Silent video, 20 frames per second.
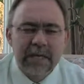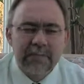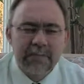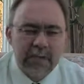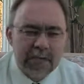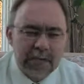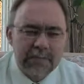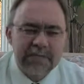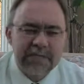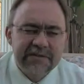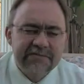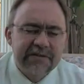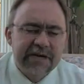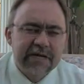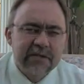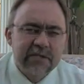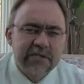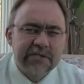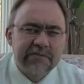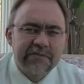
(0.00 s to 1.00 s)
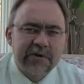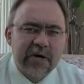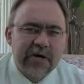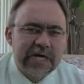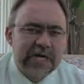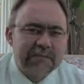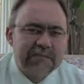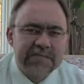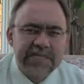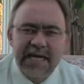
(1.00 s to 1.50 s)
property values have
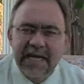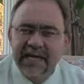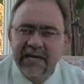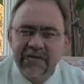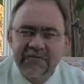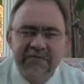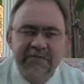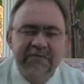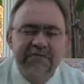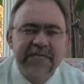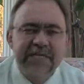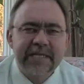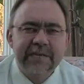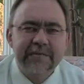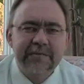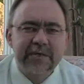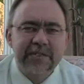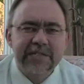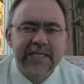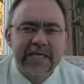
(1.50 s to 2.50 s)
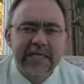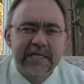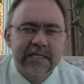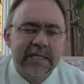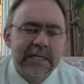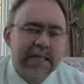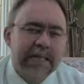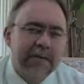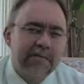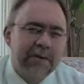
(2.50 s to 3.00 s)
gone up 10 or 15%,
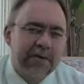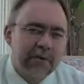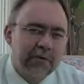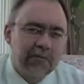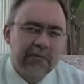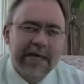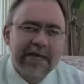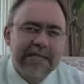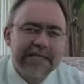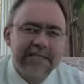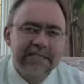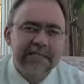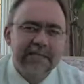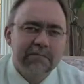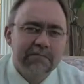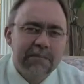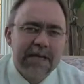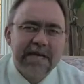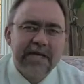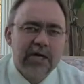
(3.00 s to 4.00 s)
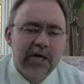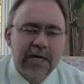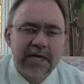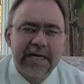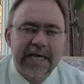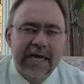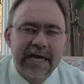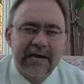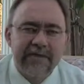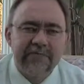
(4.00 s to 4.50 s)
but rents may not
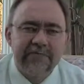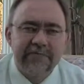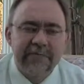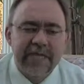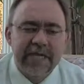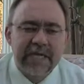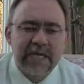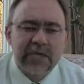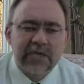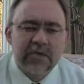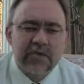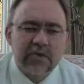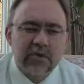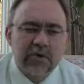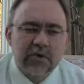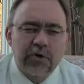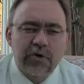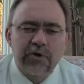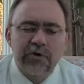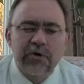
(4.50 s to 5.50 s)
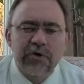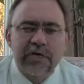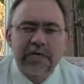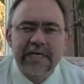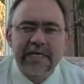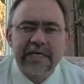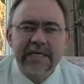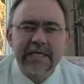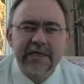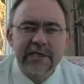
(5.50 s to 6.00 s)
have. So
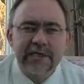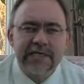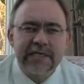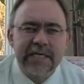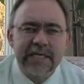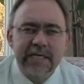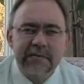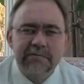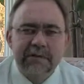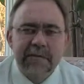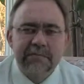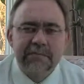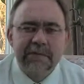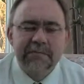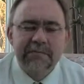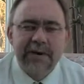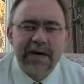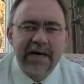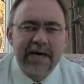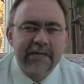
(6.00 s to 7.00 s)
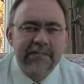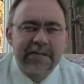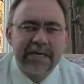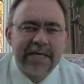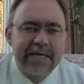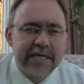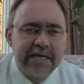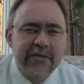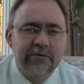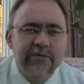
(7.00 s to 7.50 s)
currently your tenant might be
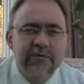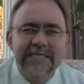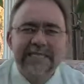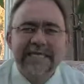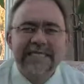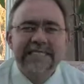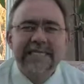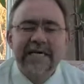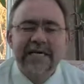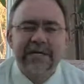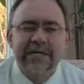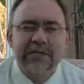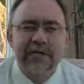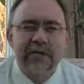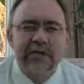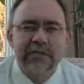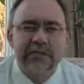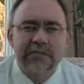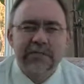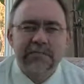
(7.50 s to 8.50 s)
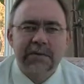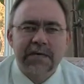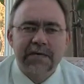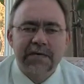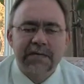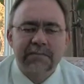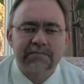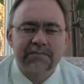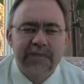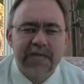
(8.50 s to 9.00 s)
paying you $600 a
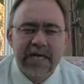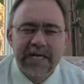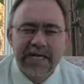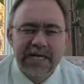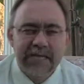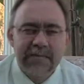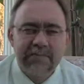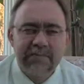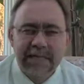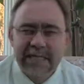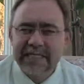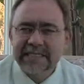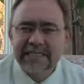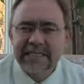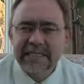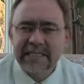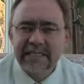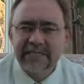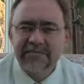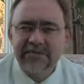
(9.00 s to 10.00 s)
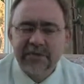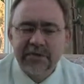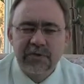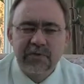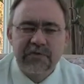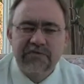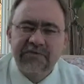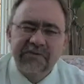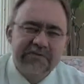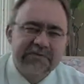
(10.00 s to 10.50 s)
month. And that makes sense for
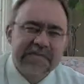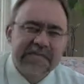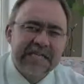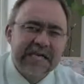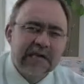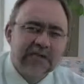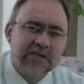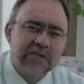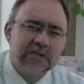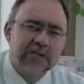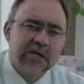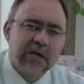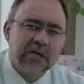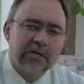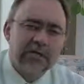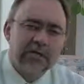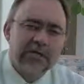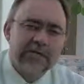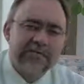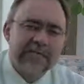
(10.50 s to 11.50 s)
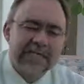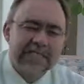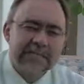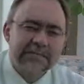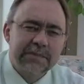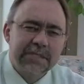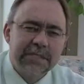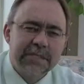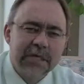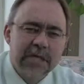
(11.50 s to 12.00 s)
you, a $50,000
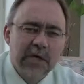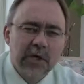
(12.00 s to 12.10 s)
investment